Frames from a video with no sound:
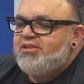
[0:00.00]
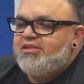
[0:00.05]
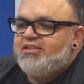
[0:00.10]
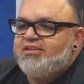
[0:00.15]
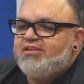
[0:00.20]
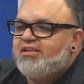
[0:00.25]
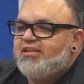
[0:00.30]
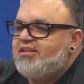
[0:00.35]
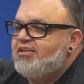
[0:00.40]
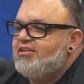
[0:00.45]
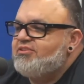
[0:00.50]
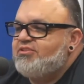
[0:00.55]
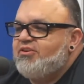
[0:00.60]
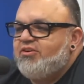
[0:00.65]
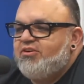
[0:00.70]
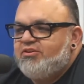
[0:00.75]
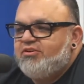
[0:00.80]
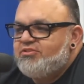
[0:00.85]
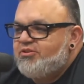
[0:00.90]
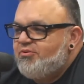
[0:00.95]
Like, it's
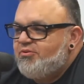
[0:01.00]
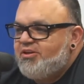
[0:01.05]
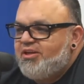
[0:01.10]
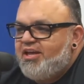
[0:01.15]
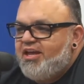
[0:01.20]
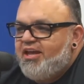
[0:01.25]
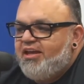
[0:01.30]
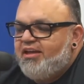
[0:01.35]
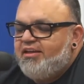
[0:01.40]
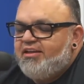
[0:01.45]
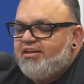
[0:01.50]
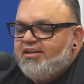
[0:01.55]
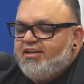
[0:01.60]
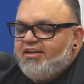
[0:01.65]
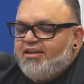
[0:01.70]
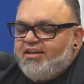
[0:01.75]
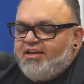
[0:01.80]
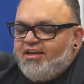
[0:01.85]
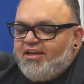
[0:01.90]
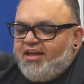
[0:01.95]
okay.
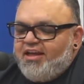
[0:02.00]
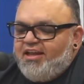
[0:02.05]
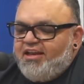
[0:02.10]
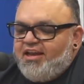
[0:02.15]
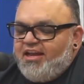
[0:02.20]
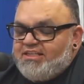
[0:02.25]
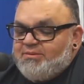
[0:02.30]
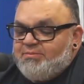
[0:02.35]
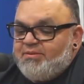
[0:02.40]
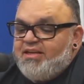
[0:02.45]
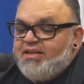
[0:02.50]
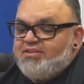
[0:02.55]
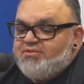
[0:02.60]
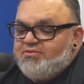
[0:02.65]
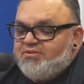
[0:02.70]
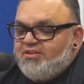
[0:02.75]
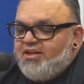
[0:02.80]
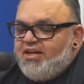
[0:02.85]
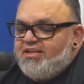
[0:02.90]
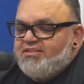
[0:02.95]
And I explained it to a
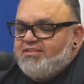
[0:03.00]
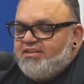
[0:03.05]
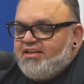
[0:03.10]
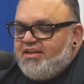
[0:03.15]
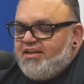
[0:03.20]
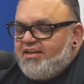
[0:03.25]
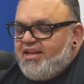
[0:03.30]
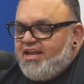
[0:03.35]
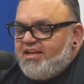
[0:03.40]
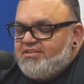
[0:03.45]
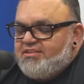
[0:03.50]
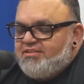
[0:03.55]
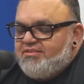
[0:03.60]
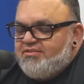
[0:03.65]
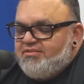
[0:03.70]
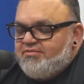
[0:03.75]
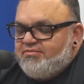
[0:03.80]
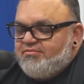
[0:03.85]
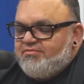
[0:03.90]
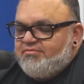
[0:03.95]
client today, and they
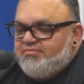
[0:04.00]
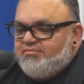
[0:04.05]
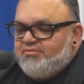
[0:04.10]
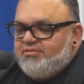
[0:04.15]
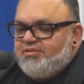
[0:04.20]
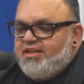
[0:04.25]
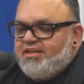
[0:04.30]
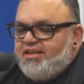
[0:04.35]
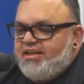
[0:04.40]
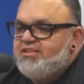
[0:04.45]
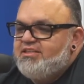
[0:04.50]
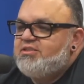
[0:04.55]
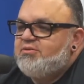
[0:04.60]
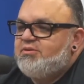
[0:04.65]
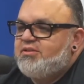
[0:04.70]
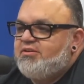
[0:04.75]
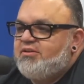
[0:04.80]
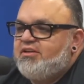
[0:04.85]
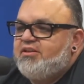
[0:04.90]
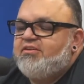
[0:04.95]
actually were like into it.
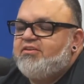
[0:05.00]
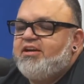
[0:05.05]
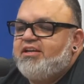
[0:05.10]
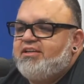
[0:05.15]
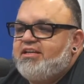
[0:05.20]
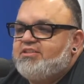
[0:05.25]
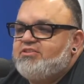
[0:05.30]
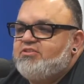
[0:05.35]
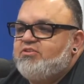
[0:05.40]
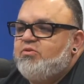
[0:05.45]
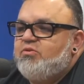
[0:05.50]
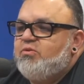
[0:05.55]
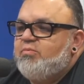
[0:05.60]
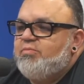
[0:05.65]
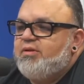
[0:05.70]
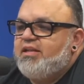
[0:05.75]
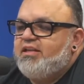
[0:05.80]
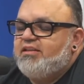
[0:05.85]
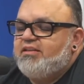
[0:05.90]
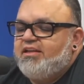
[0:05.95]
They're like, all right, that's cool,
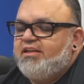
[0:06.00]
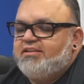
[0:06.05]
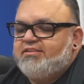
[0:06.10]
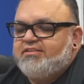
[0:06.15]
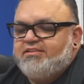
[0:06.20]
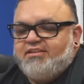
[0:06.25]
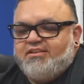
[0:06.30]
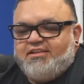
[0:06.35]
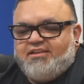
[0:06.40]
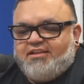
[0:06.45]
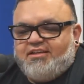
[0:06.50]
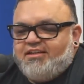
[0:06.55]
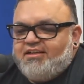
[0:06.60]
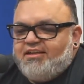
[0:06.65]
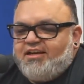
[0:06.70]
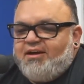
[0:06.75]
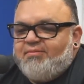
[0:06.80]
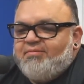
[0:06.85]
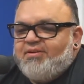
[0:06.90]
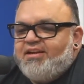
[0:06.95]
man. Like,
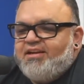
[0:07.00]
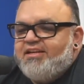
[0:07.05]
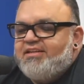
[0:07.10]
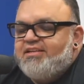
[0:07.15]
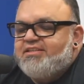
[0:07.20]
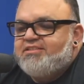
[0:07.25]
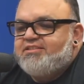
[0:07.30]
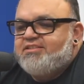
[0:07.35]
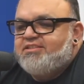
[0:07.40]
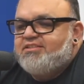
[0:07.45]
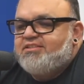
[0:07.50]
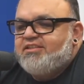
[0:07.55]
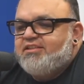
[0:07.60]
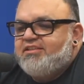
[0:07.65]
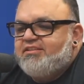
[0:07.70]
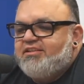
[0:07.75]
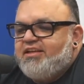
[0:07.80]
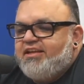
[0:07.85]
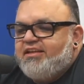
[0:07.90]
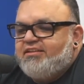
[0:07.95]
I'm not in this just to
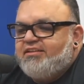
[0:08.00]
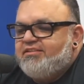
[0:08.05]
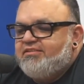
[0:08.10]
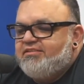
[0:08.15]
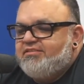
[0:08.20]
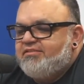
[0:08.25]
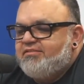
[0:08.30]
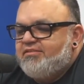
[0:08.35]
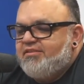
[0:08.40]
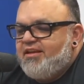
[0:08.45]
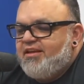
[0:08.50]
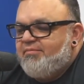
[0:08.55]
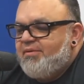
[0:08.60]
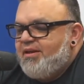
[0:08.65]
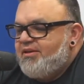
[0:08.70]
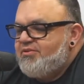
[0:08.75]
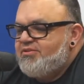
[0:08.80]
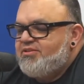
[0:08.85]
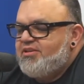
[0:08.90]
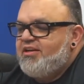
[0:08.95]
like
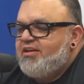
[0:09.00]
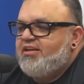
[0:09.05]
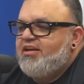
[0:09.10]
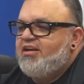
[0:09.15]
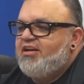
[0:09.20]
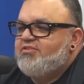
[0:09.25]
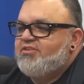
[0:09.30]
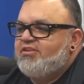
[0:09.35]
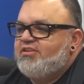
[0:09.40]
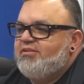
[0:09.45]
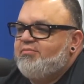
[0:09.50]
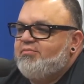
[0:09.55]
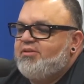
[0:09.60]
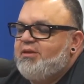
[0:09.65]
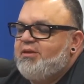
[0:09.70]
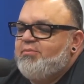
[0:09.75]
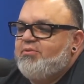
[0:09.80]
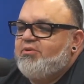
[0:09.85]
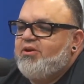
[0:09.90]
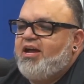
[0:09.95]
make you sign a contract and
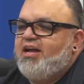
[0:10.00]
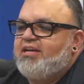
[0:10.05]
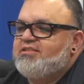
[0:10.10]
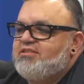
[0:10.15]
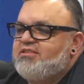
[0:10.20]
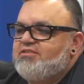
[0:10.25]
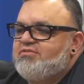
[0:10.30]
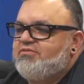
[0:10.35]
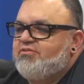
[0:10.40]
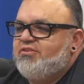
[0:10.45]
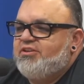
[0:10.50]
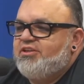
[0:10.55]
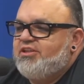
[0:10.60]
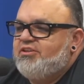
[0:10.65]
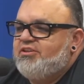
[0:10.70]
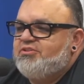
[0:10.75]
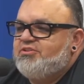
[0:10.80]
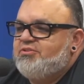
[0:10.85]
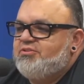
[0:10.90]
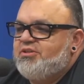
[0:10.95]
keep you hostage for a
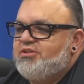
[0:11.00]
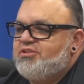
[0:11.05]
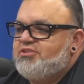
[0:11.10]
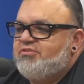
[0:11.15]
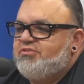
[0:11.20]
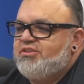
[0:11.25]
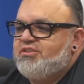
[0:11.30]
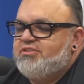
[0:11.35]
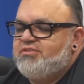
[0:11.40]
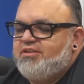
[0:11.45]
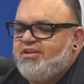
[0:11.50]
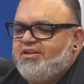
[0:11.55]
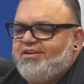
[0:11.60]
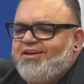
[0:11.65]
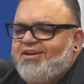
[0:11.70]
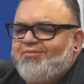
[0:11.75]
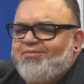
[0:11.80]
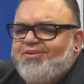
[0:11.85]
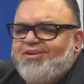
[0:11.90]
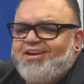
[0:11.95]
year, 2 years, 3 years. No, I
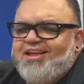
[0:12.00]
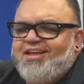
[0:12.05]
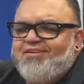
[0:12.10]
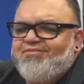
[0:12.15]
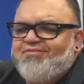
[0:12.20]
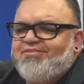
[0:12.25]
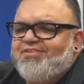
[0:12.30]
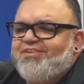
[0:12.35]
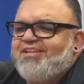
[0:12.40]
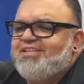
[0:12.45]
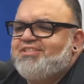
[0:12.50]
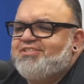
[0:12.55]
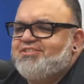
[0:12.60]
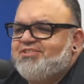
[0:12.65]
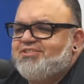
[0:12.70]
want to have a relationship.